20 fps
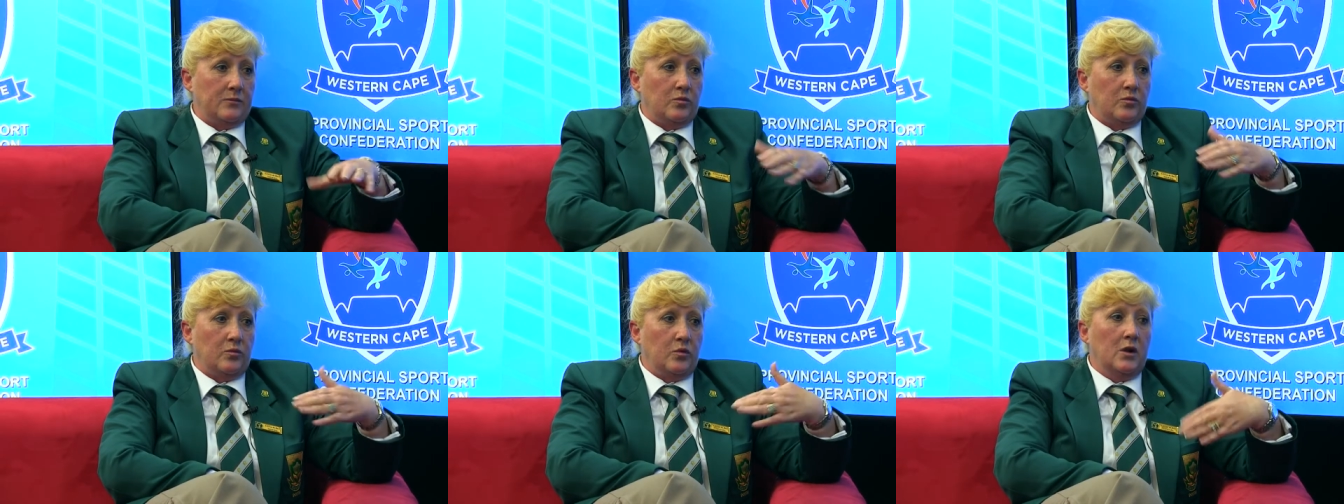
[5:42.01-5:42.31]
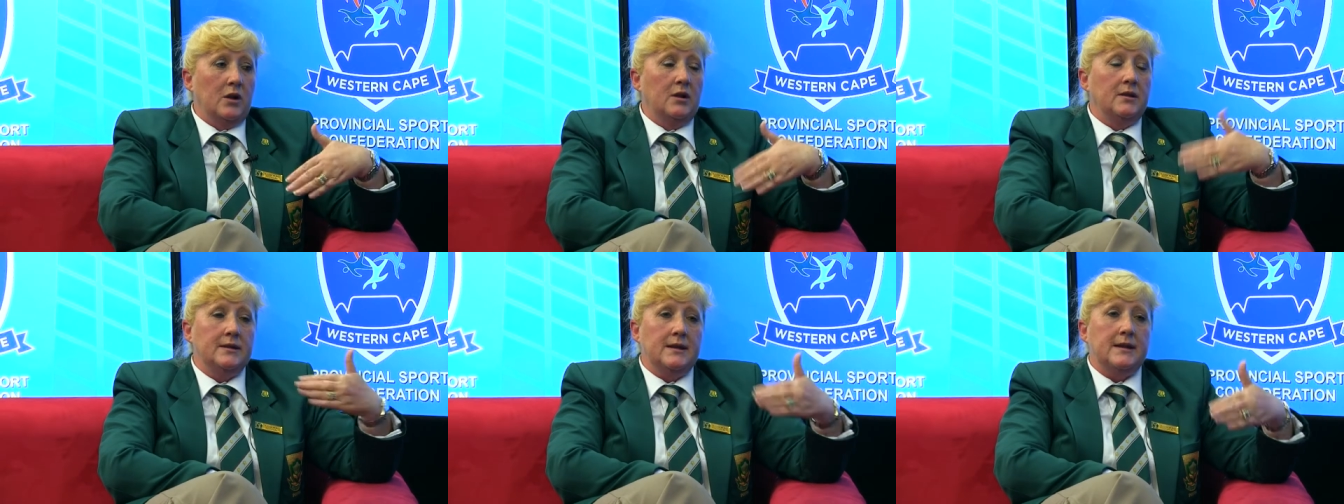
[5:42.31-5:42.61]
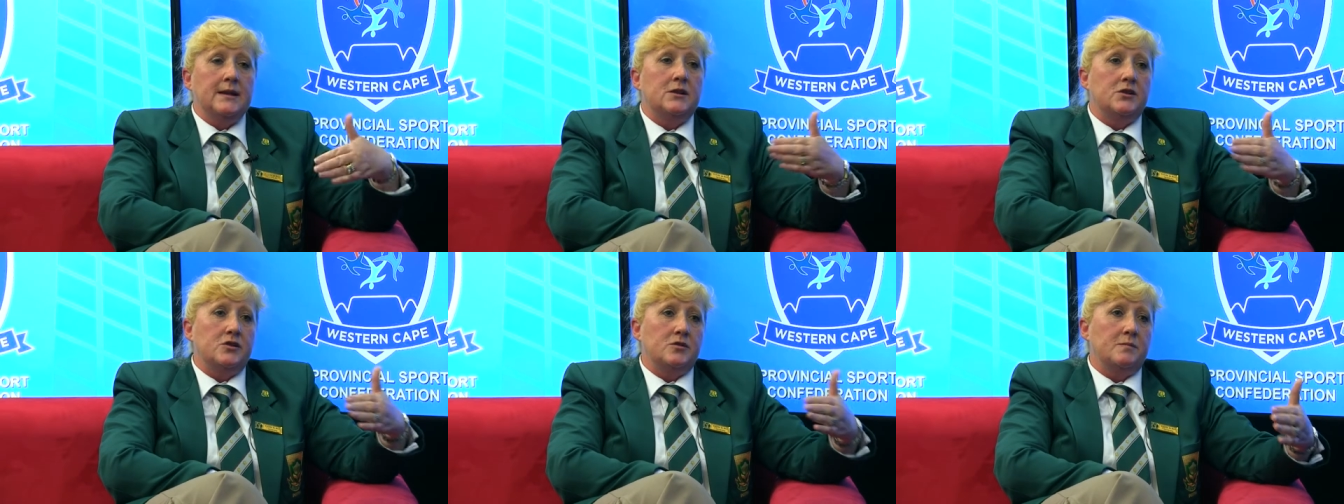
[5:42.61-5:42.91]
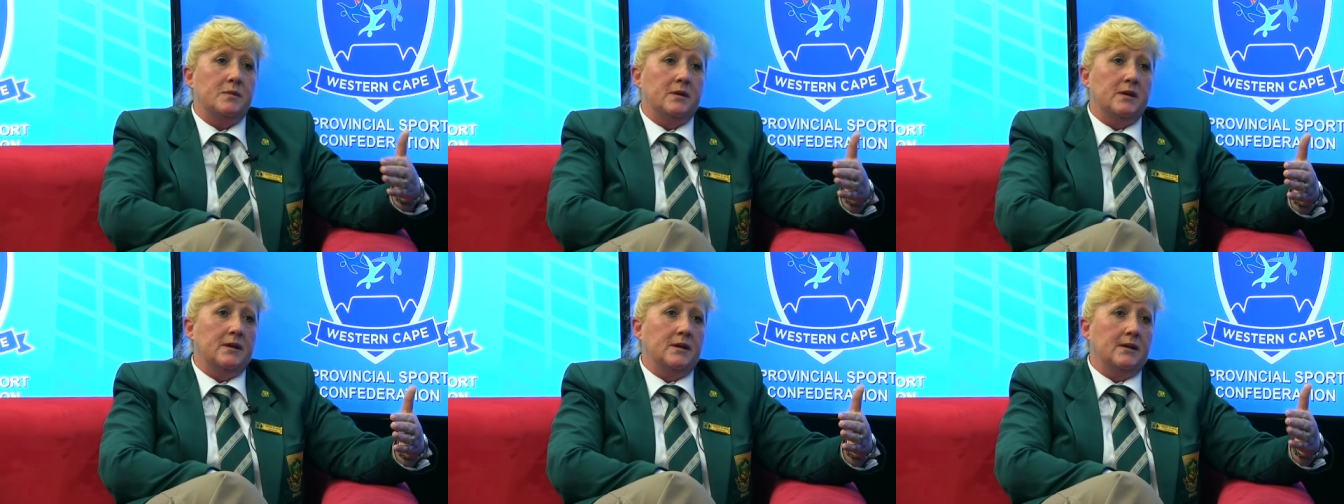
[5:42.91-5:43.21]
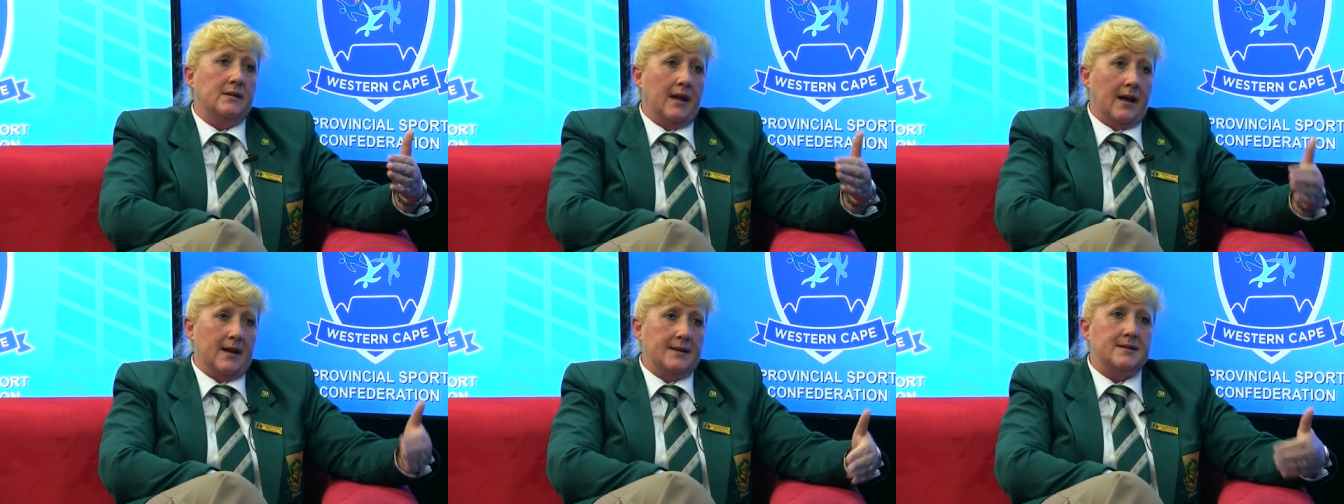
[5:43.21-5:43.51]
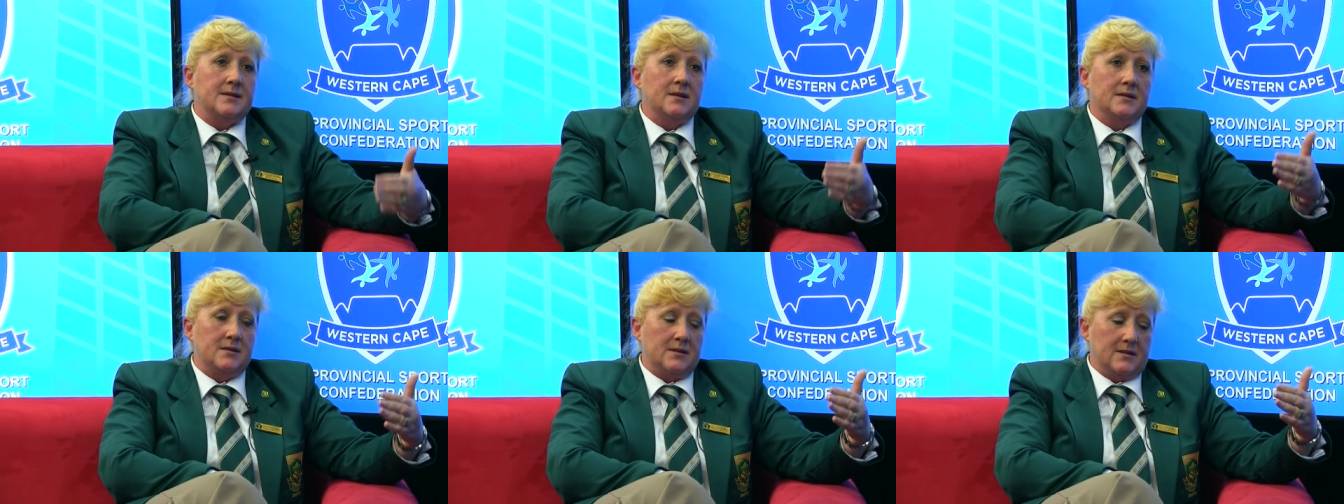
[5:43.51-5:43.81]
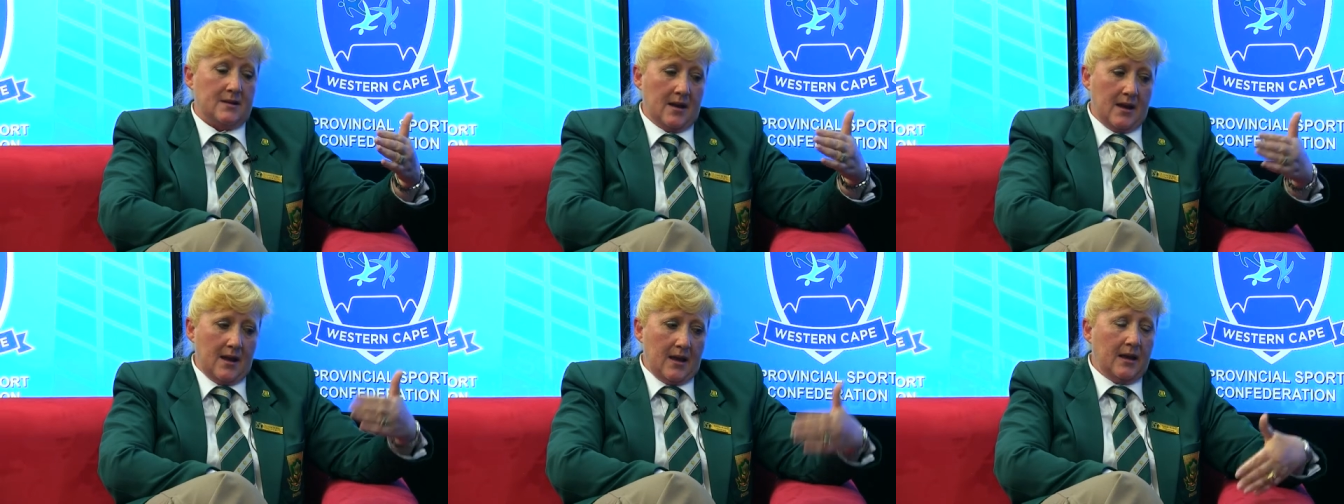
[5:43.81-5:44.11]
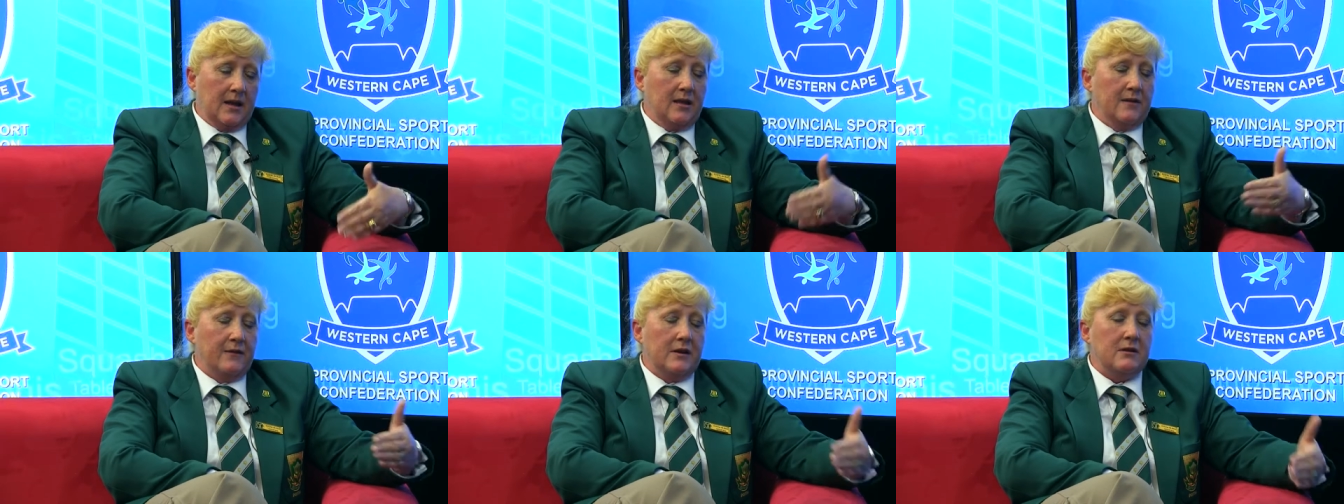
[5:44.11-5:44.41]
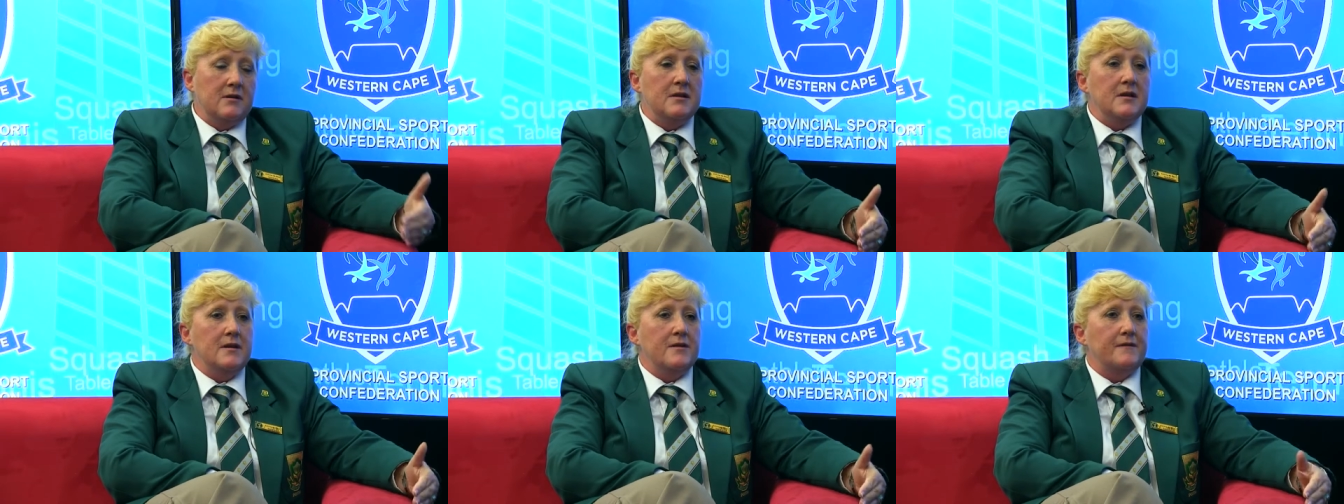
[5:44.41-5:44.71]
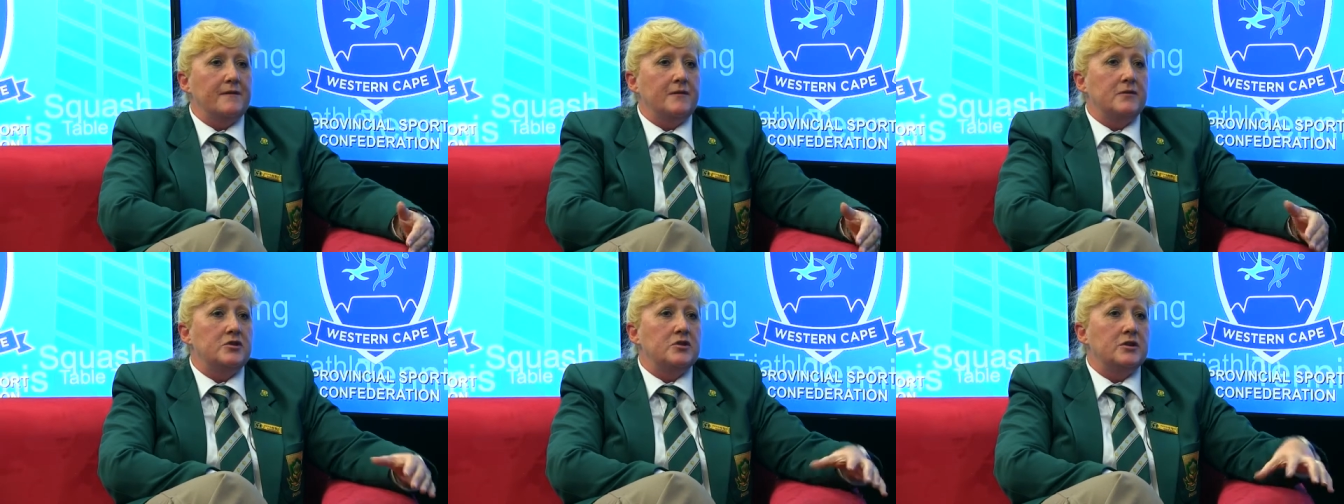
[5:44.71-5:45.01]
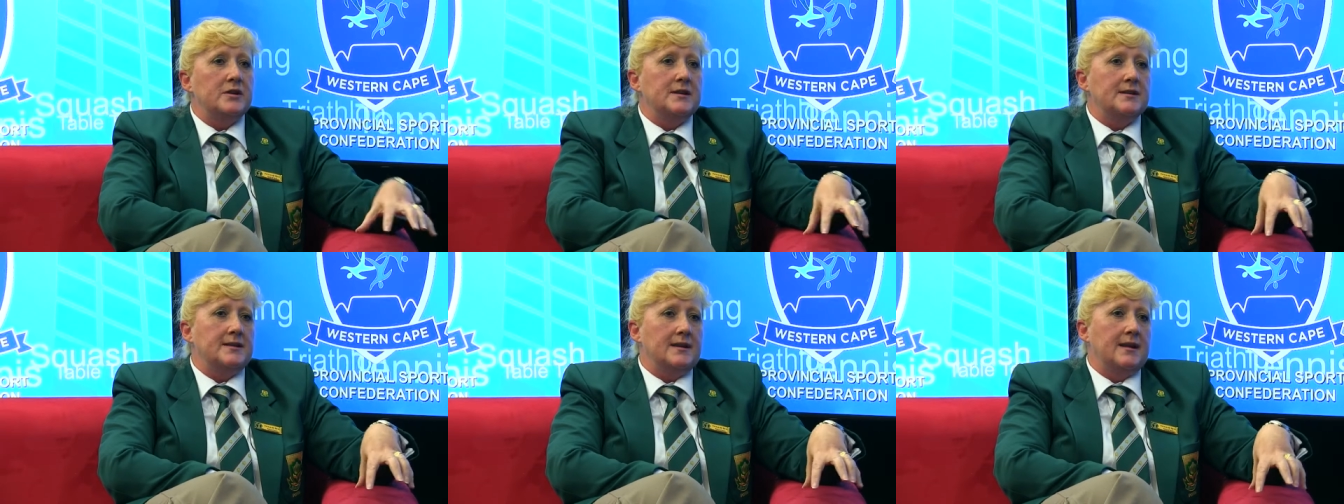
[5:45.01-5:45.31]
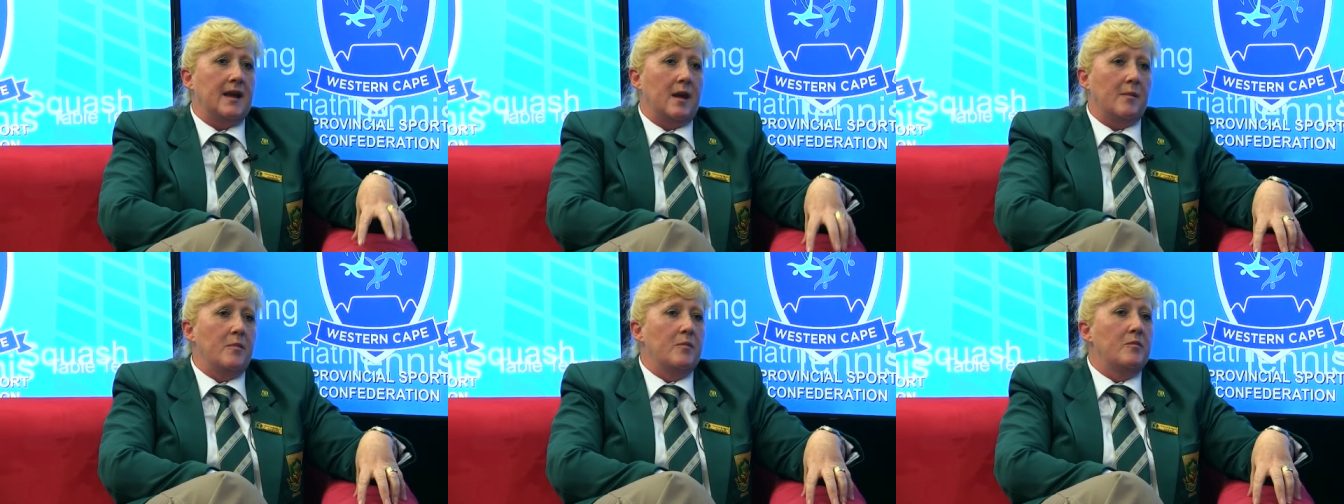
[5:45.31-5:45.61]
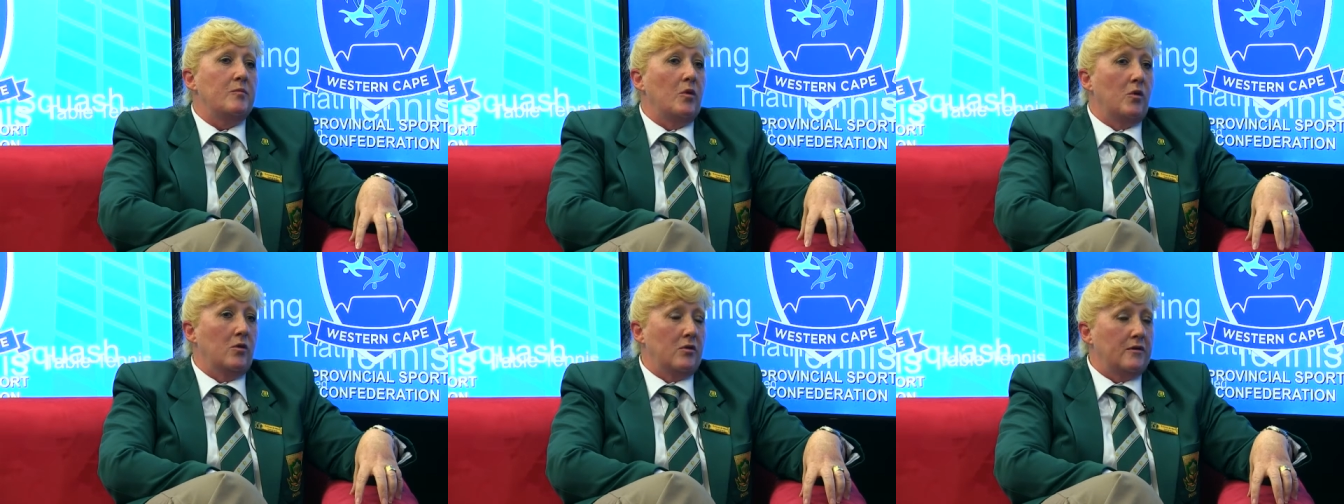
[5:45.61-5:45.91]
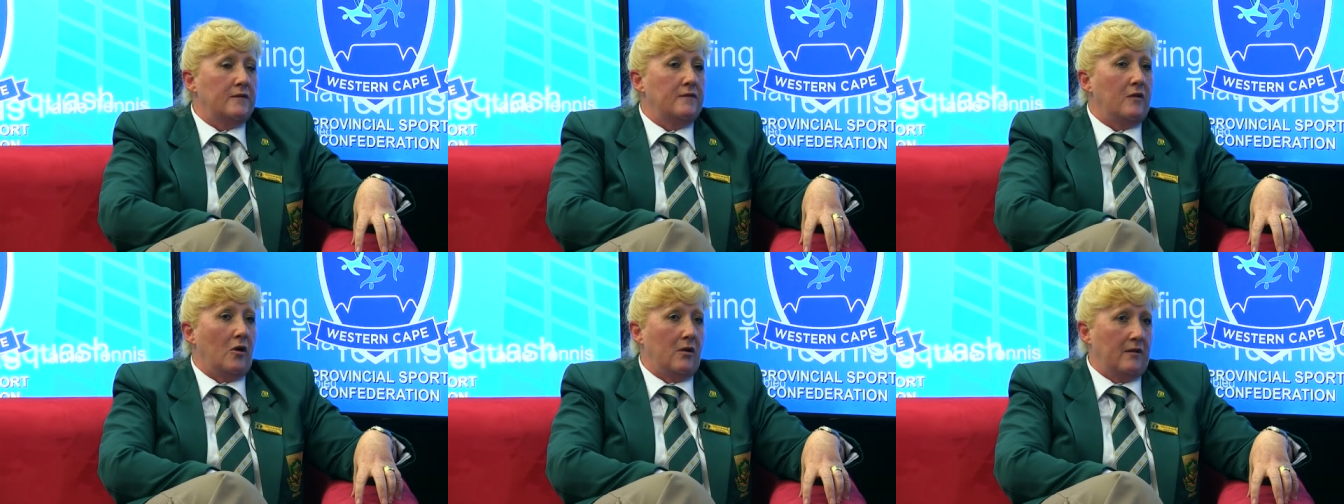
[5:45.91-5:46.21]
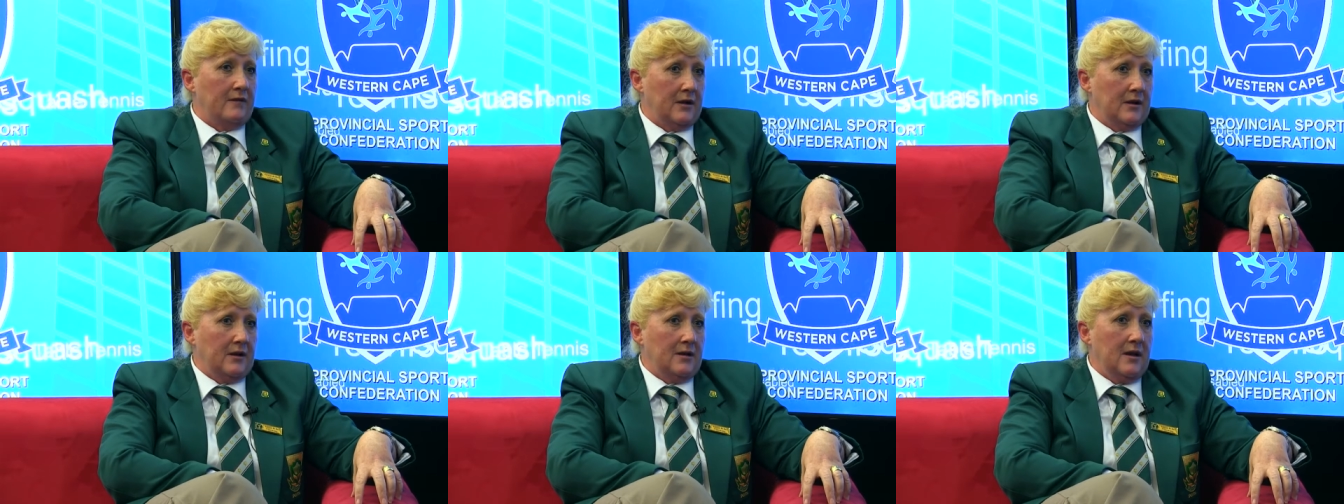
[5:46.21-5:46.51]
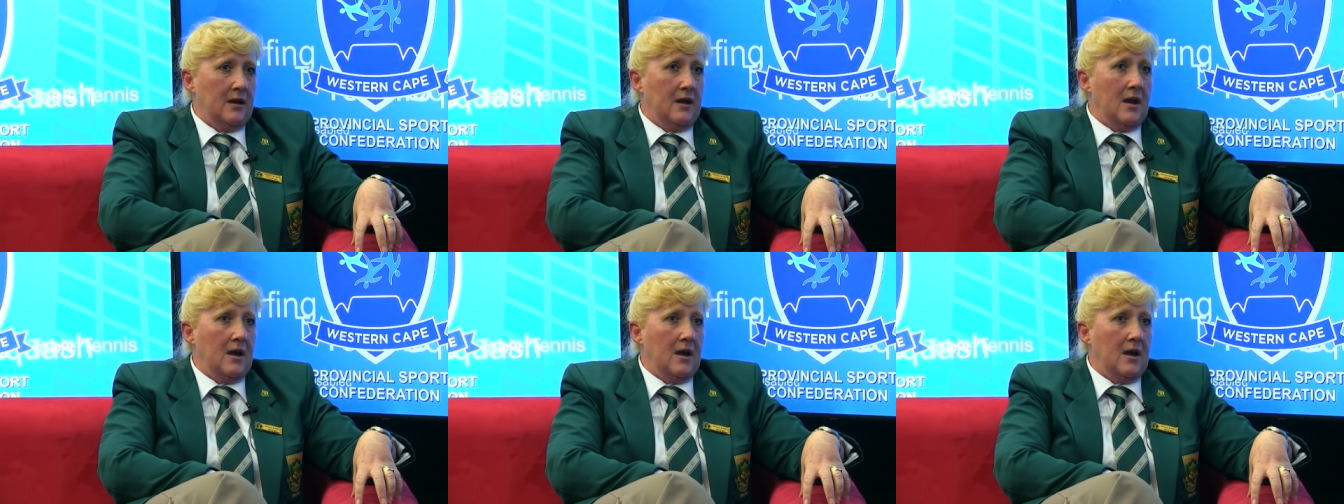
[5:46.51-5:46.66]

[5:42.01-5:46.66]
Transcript: will need to be licensed in the very near future is the cap and ball revolver.